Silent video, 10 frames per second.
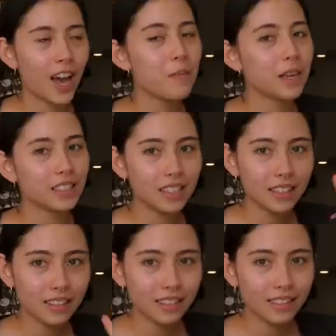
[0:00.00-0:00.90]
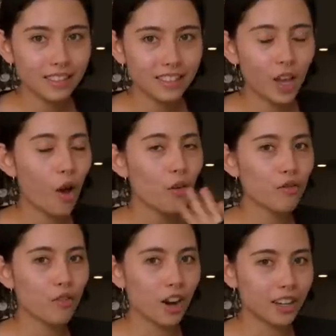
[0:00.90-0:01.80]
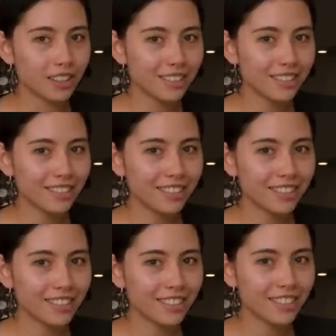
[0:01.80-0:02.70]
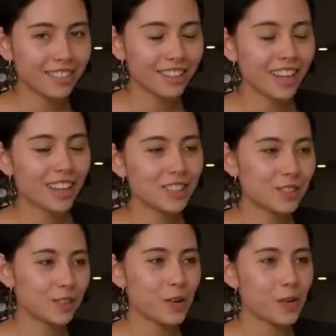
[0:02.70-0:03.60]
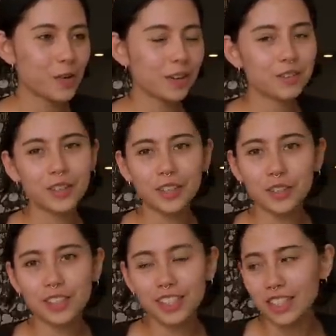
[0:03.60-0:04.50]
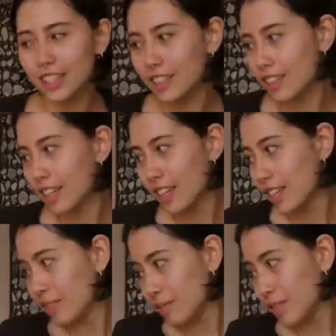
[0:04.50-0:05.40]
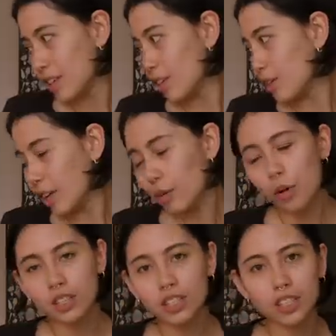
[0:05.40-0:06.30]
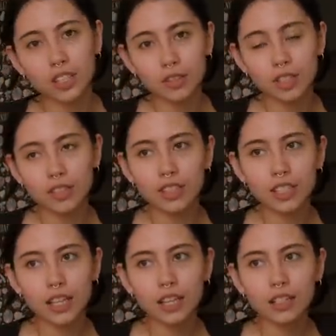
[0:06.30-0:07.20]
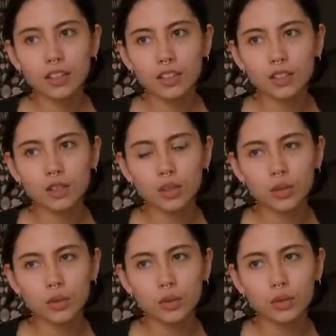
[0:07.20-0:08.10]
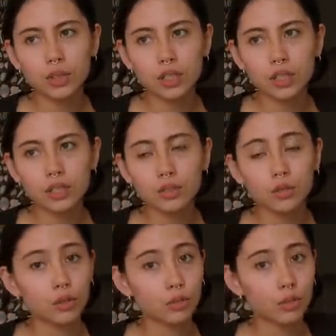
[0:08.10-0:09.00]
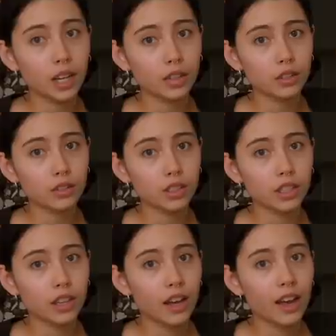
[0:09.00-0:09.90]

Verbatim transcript: amazing, fun. So if you're interested in, you know, like watching a new series, I think there's two seasons or three actually.